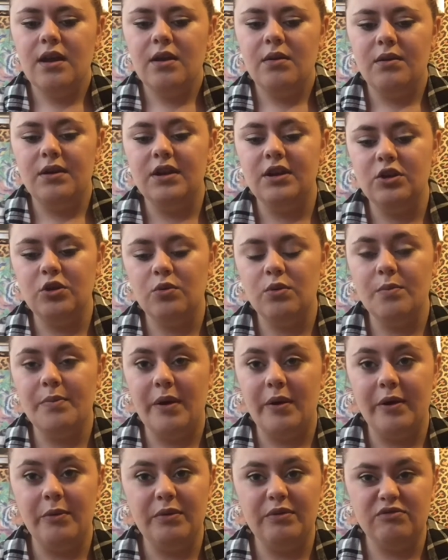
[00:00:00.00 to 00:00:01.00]
He knew
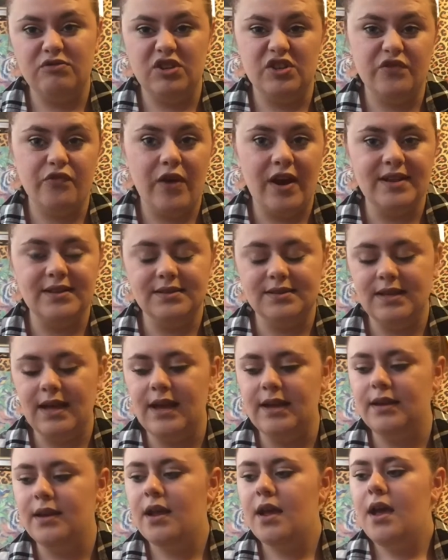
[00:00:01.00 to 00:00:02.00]
about it. We were just friends
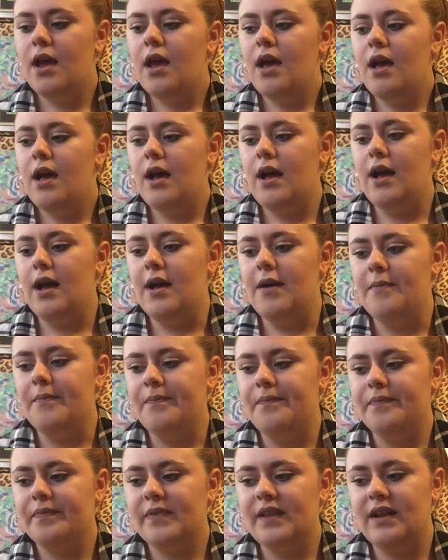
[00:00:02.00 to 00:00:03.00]
then.
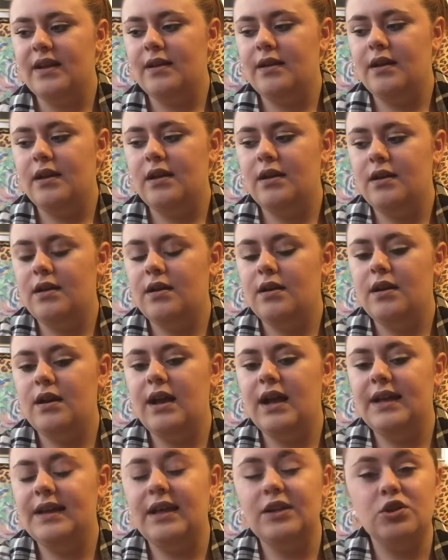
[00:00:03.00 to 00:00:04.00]
Um,
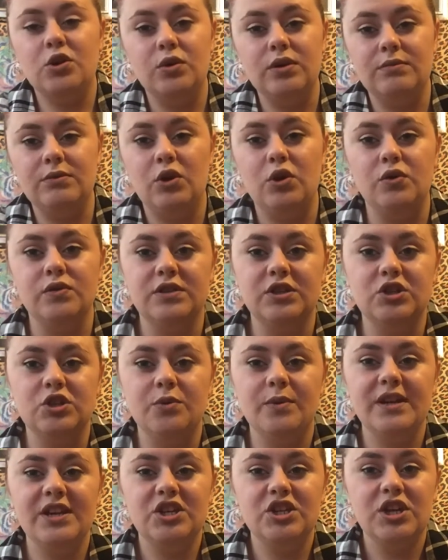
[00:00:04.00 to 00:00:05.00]
and I told him the whole
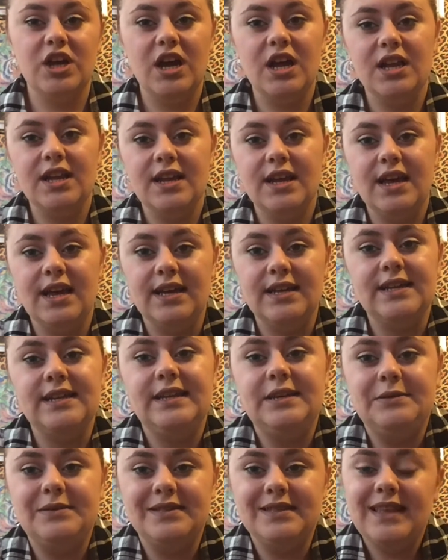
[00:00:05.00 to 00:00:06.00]
situation, and
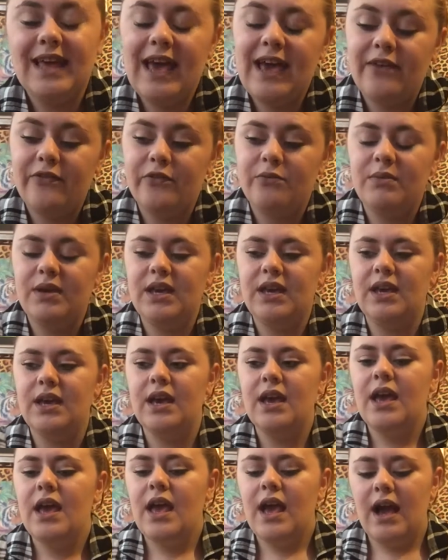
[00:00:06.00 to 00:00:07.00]
he was there for me.
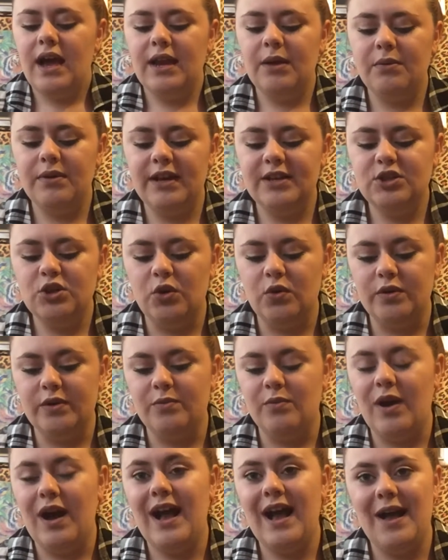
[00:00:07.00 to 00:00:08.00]
And then when I told
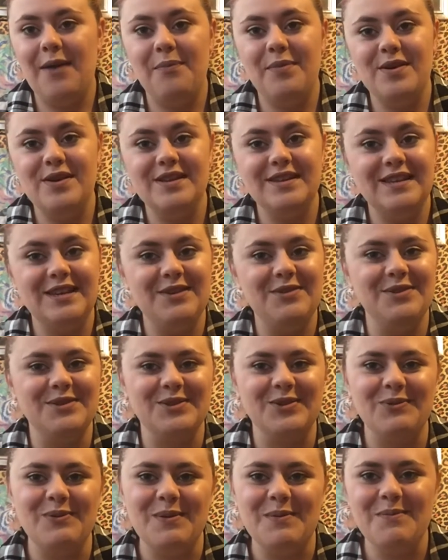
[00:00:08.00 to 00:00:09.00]
him what happened, he was
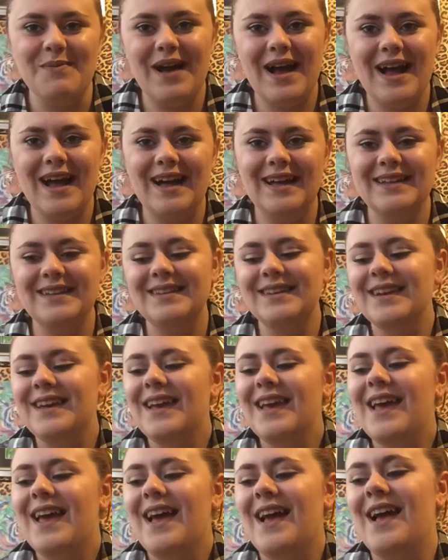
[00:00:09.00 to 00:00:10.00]
going mad.
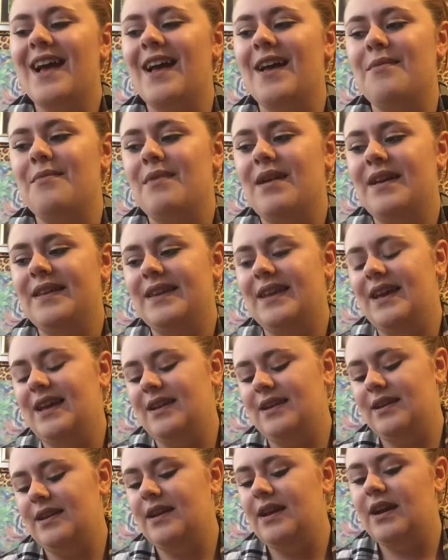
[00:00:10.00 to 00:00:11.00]
Um, and
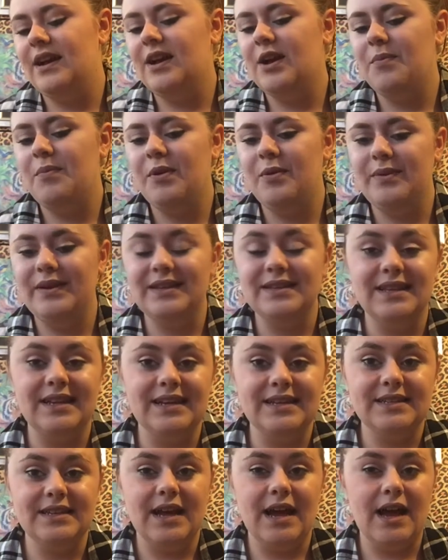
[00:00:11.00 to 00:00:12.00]
then a couple of weeks
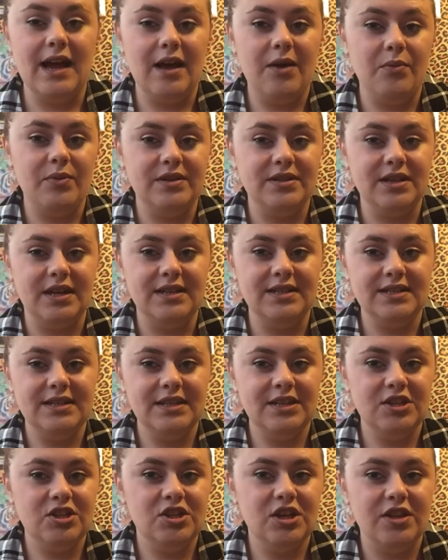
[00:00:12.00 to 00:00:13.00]
later, we started
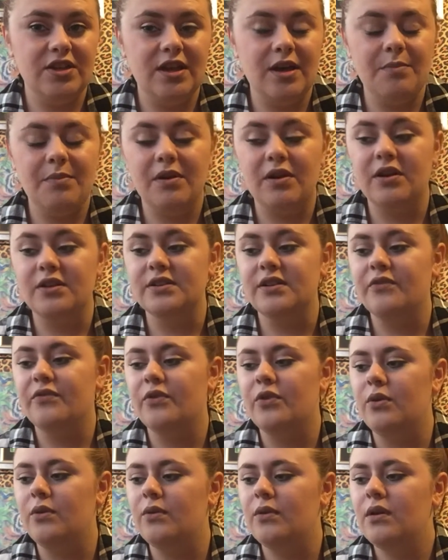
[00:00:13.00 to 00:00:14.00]
seeing each other, because I
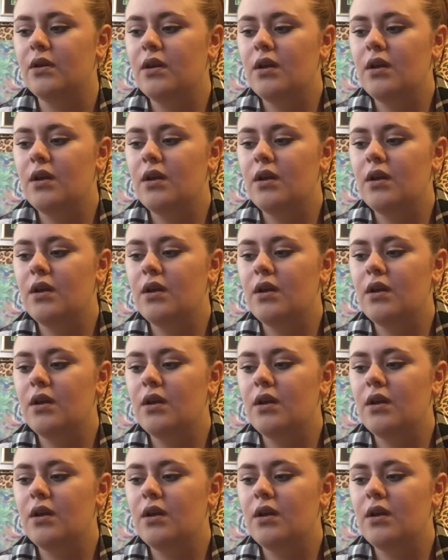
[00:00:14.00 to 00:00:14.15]
thought,